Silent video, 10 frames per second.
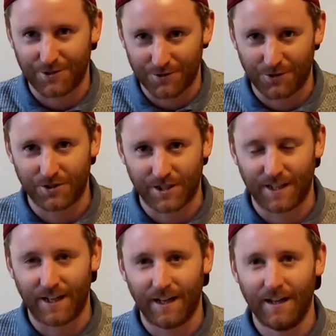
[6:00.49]
or dodgy
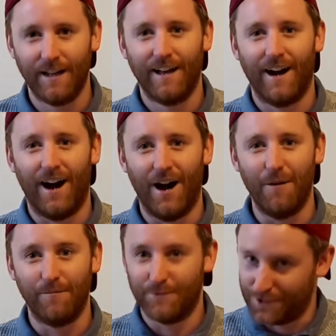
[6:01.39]
here,
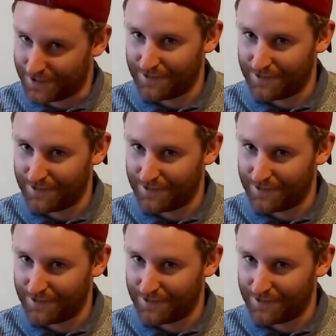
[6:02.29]
just